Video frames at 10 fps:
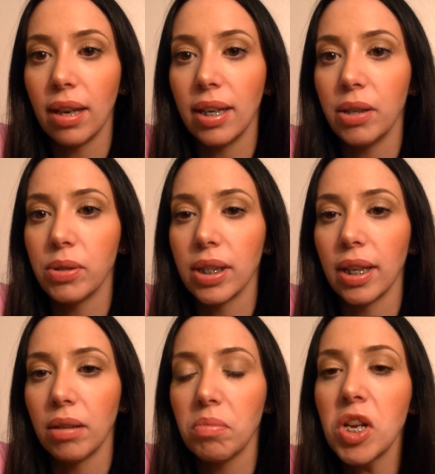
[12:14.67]
And he was
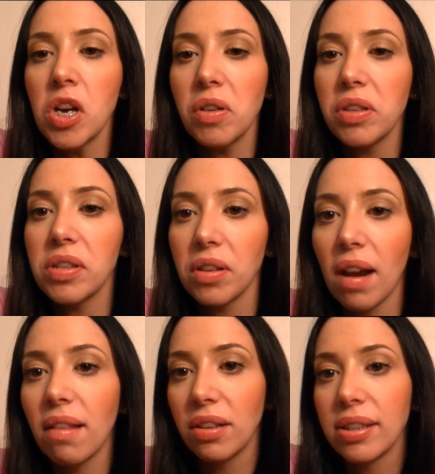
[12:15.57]
like, no, you still
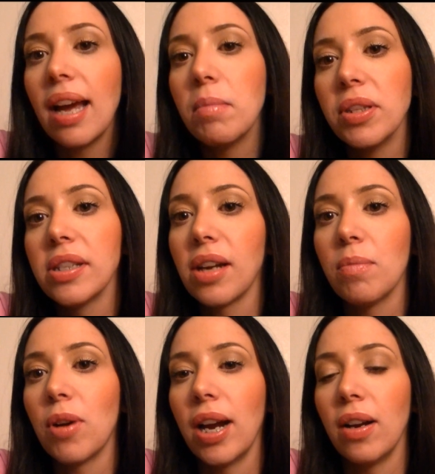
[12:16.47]
got a little time on this
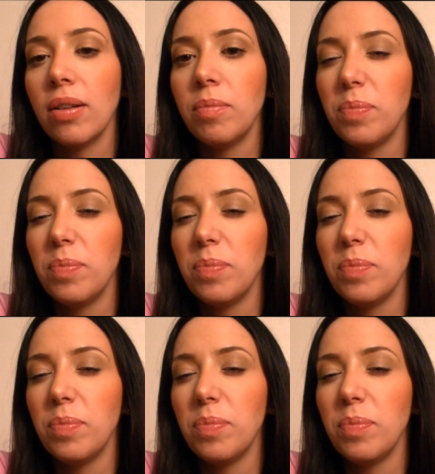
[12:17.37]
top wire.